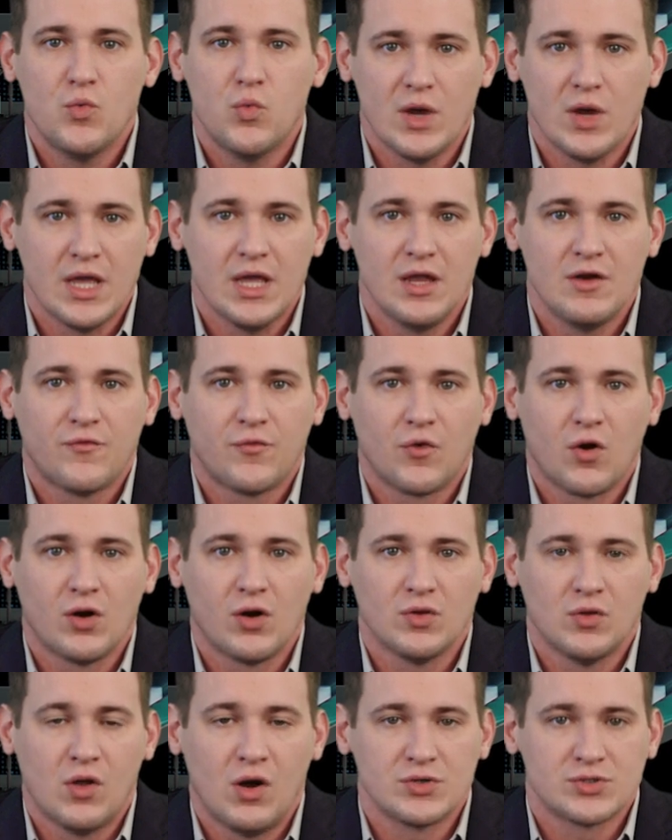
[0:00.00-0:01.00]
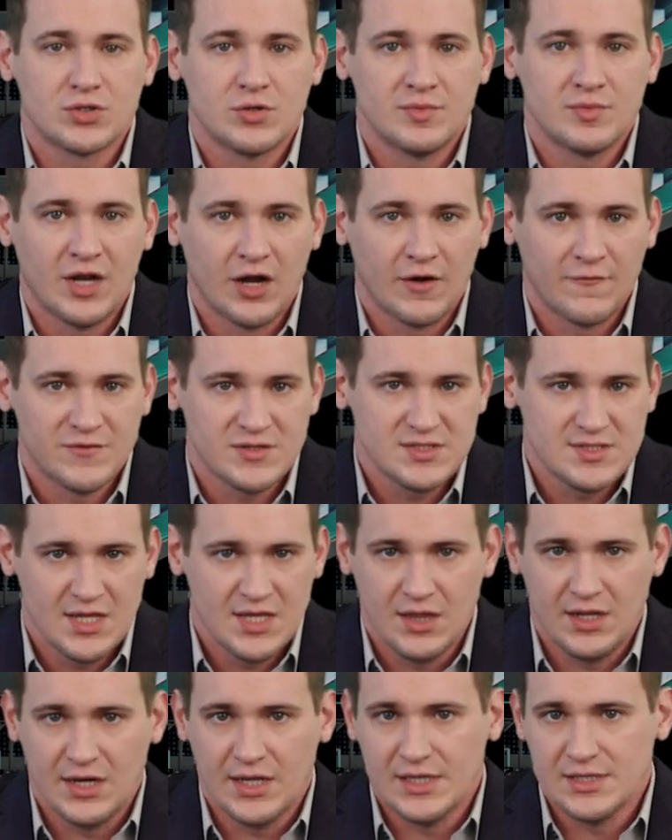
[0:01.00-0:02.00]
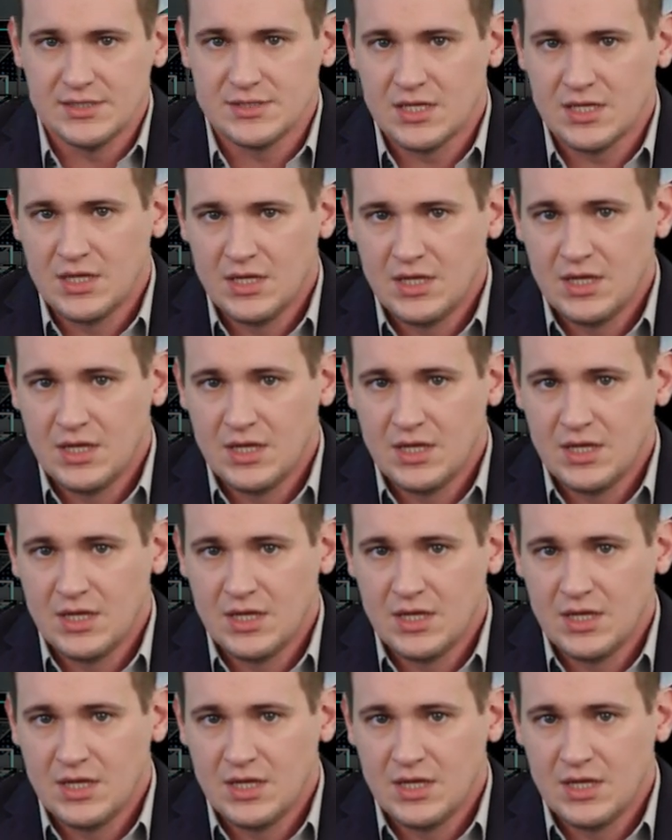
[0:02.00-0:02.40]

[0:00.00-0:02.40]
win for our long-term care facilities.